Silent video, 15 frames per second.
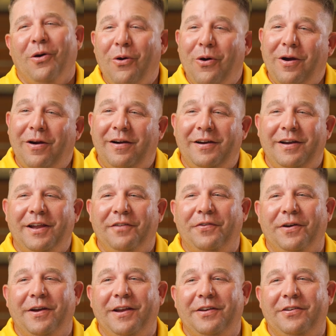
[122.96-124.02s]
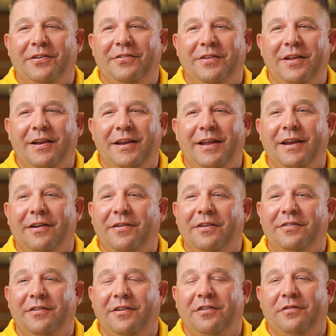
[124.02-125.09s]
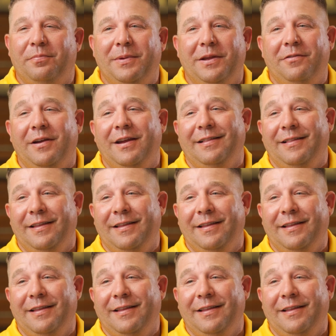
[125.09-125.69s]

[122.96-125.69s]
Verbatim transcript: or if you're interested in increasing your spin rate